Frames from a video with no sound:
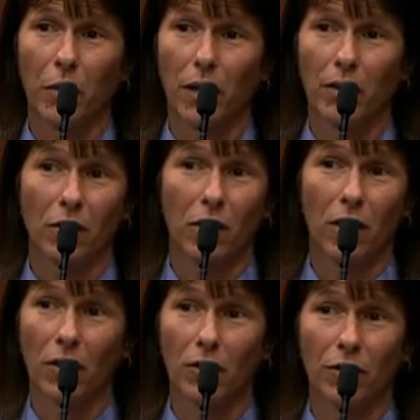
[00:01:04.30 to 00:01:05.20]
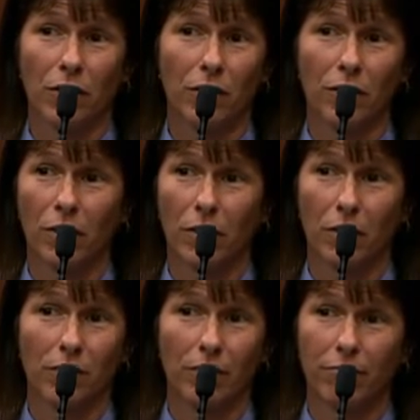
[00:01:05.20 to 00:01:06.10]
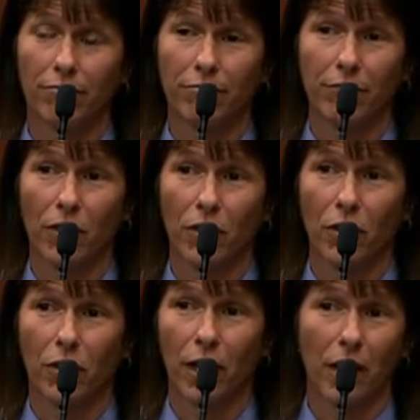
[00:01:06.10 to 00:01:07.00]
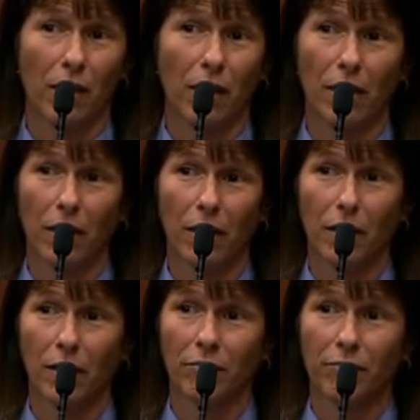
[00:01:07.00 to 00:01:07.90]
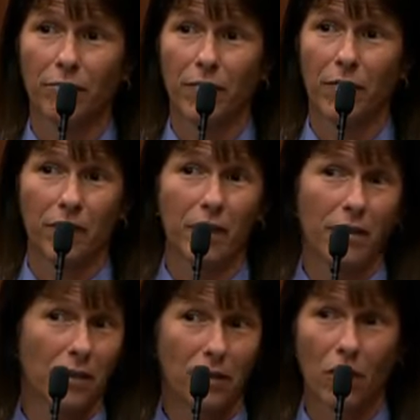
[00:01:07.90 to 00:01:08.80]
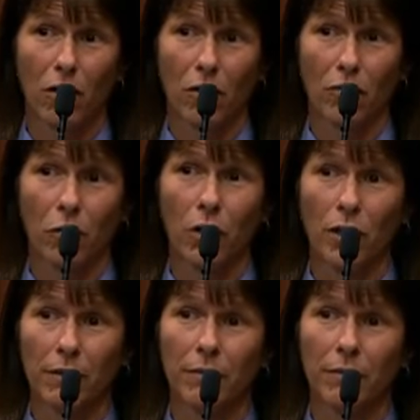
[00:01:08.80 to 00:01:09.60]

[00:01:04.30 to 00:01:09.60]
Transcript: to medical calls or anything that the citizens call for.